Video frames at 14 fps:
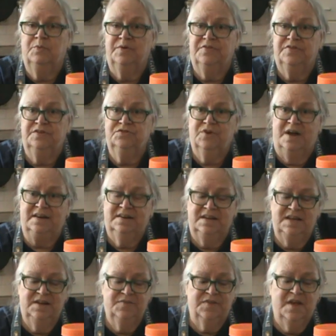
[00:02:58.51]
with the dried
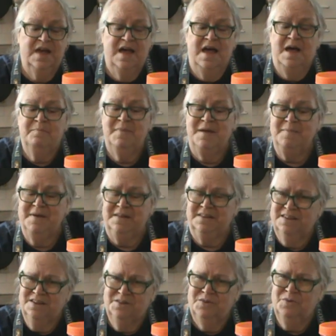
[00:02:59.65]
leaves, maybe a
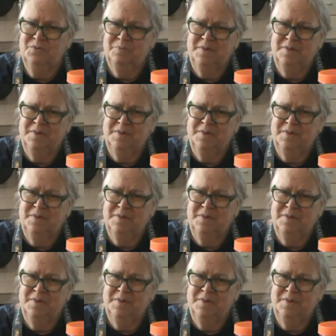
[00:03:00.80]
little